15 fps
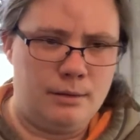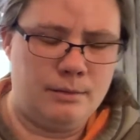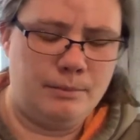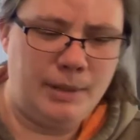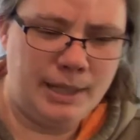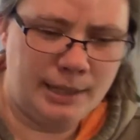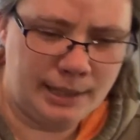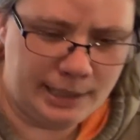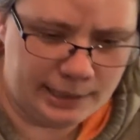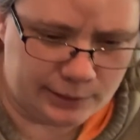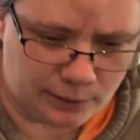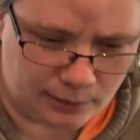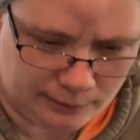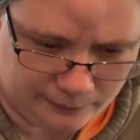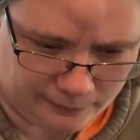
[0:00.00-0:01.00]
mealies
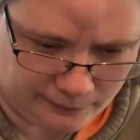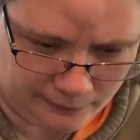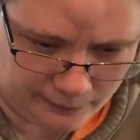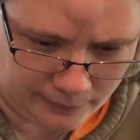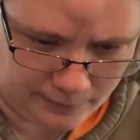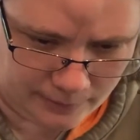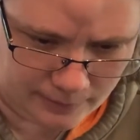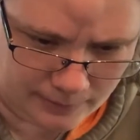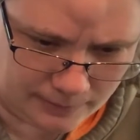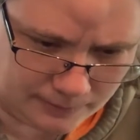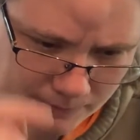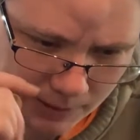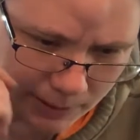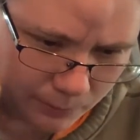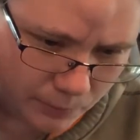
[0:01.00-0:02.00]
off of
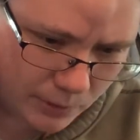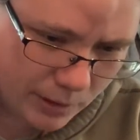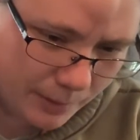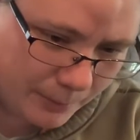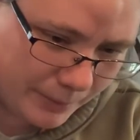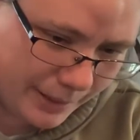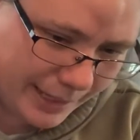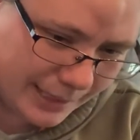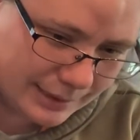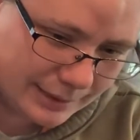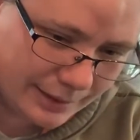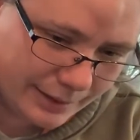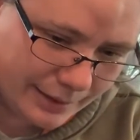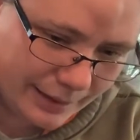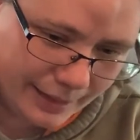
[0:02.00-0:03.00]
them, so we'll come back
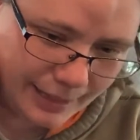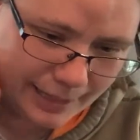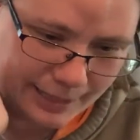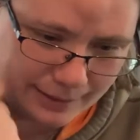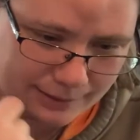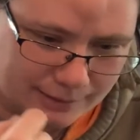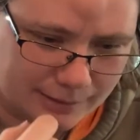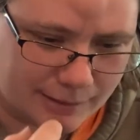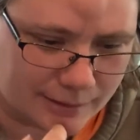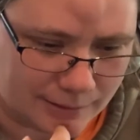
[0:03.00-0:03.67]
to that.